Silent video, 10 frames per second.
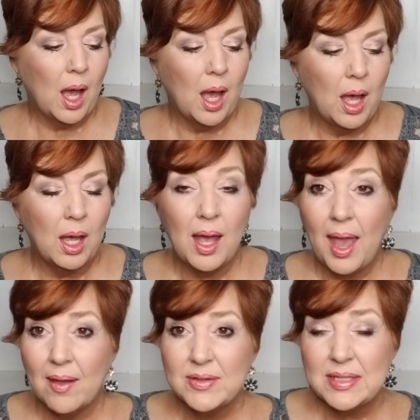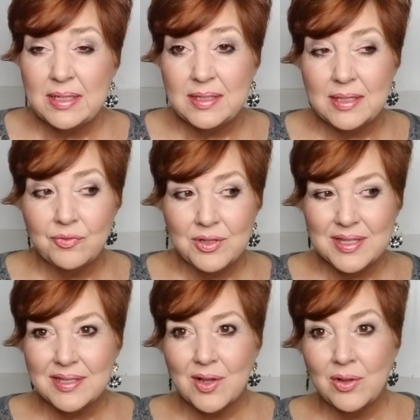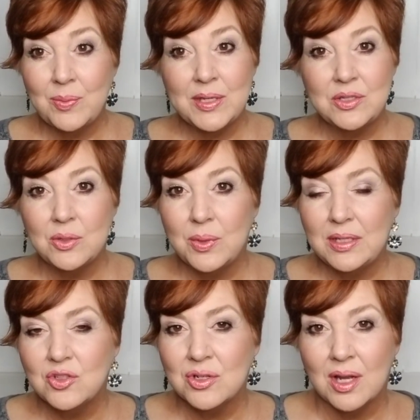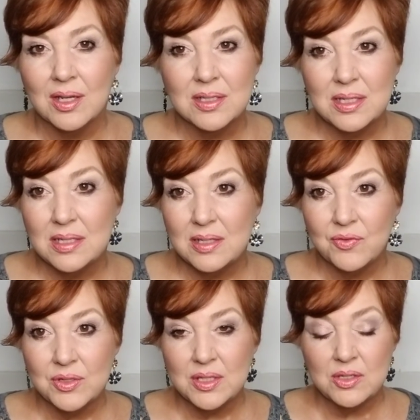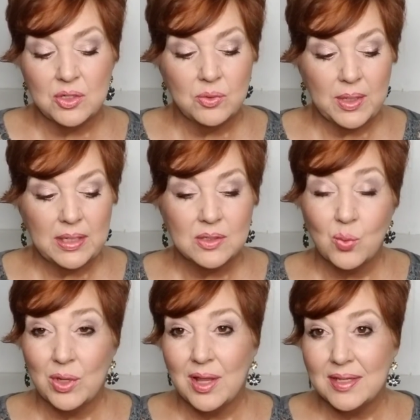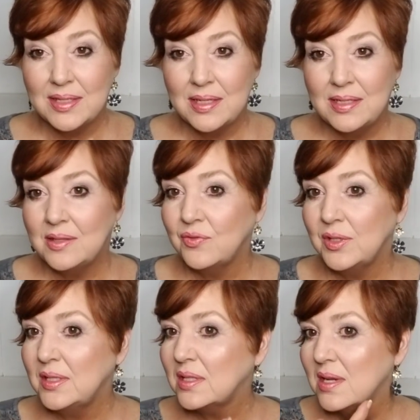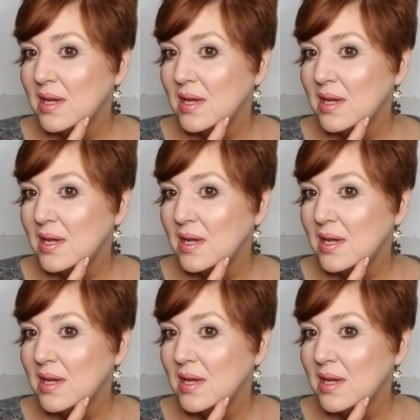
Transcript: I haven't seen a difference. It's only been 2 weeks. You're not going to see a difference in 2 weeks. Will I see a difference?